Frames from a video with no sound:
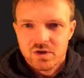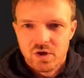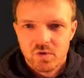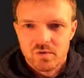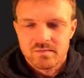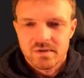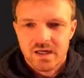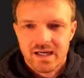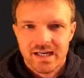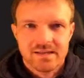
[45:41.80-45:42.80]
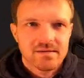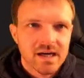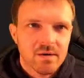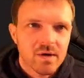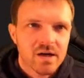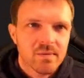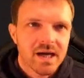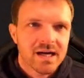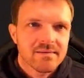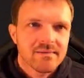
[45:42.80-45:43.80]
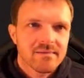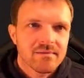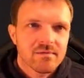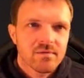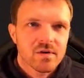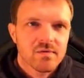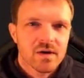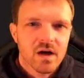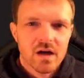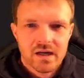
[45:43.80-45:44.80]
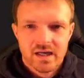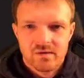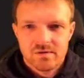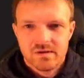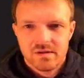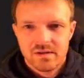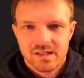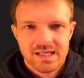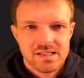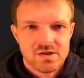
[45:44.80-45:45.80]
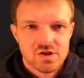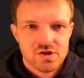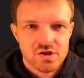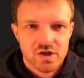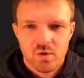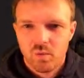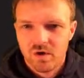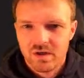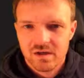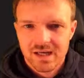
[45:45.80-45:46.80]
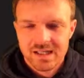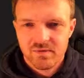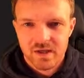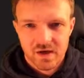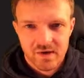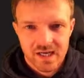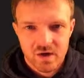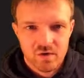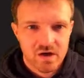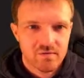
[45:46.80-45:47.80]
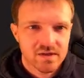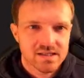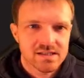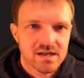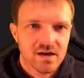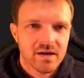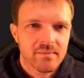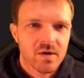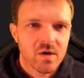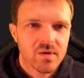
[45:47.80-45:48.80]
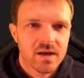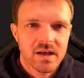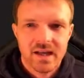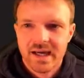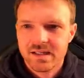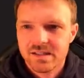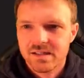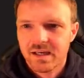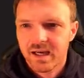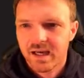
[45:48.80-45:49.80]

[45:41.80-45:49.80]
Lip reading: Cool. Okay, where are we at? 45. Okay, let's just show you one last video, and then I'll cover this on the next